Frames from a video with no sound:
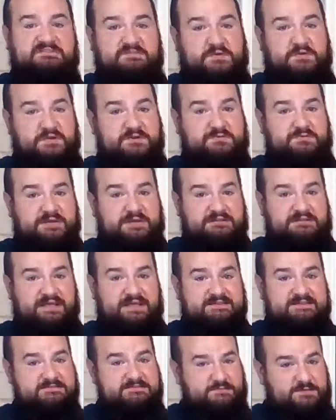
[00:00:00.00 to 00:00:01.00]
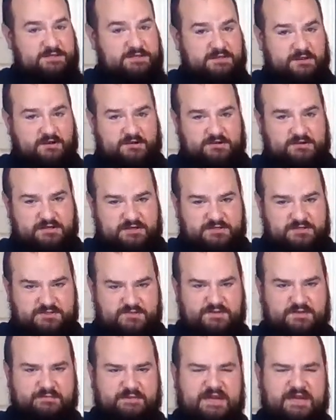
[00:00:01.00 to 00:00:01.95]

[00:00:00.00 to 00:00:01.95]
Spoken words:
we aren't doing it in class, we aren't going to do them.